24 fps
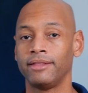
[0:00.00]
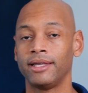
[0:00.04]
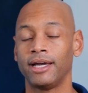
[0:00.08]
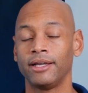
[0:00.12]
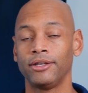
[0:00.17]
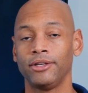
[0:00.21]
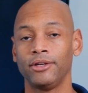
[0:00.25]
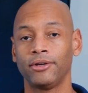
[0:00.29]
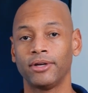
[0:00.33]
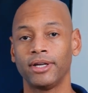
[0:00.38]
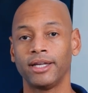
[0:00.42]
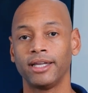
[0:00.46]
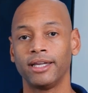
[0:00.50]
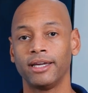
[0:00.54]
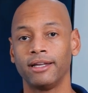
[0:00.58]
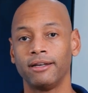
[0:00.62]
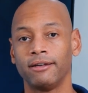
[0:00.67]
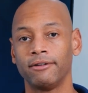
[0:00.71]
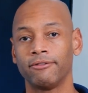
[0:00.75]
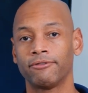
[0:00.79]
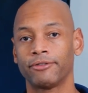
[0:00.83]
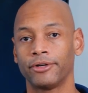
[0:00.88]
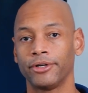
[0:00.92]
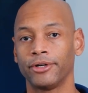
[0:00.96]
that you can
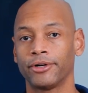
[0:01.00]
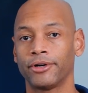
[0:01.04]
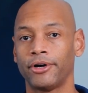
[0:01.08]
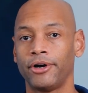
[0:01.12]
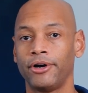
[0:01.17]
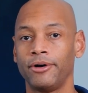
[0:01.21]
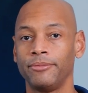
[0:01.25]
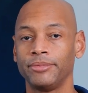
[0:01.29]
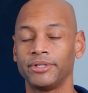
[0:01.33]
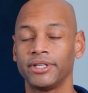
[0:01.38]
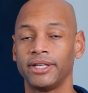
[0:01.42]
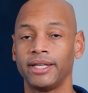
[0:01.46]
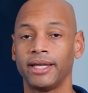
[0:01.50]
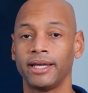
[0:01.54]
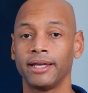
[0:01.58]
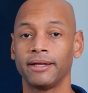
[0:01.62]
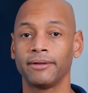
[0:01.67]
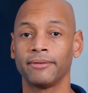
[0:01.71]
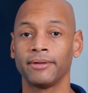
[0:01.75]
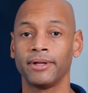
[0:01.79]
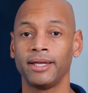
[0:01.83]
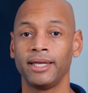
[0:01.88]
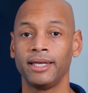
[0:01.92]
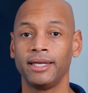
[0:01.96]
get for your home
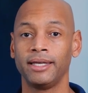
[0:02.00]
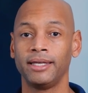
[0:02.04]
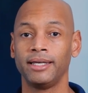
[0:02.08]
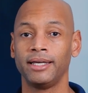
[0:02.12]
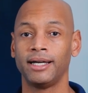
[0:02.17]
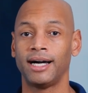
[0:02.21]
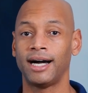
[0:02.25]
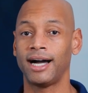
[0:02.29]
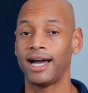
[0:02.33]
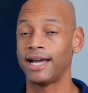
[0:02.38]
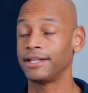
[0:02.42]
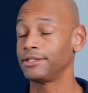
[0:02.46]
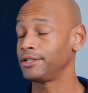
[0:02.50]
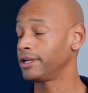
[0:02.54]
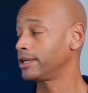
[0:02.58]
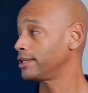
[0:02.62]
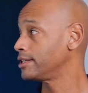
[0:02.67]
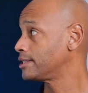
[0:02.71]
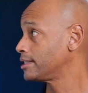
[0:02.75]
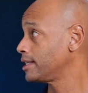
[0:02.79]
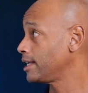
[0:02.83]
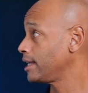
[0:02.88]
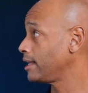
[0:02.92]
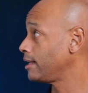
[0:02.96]
today. Uh, as you
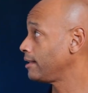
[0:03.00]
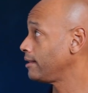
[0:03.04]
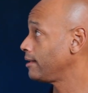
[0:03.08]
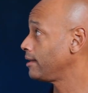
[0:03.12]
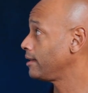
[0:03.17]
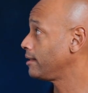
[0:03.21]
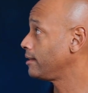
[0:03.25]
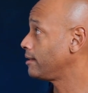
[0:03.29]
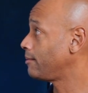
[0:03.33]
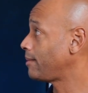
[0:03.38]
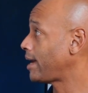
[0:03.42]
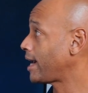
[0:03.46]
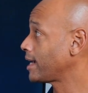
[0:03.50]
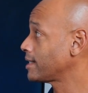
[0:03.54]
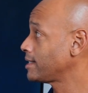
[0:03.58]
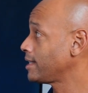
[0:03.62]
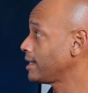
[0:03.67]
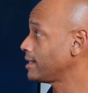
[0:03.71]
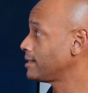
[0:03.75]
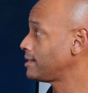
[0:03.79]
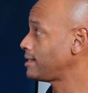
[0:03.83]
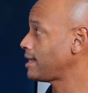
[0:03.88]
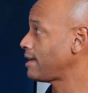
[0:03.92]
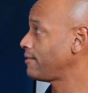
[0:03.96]
can see, the
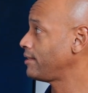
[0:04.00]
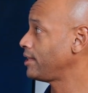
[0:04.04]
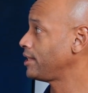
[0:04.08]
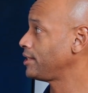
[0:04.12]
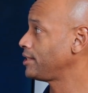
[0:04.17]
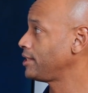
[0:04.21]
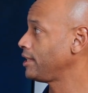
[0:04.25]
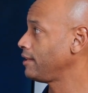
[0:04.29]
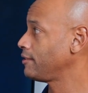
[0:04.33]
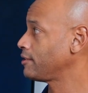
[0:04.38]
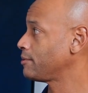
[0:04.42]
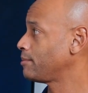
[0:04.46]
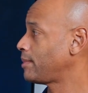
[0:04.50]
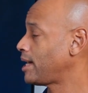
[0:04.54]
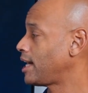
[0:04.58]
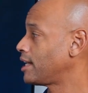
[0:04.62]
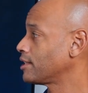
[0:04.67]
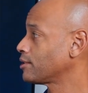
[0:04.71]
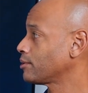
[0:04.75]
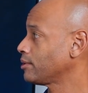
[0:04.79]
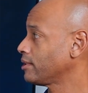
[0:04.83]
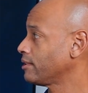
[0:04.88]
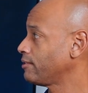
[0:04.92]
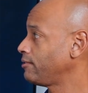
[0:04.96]
Maxeon seven achieves
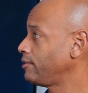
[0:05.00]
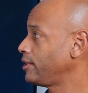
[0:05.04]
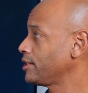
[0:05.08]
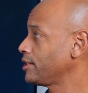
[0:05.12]
module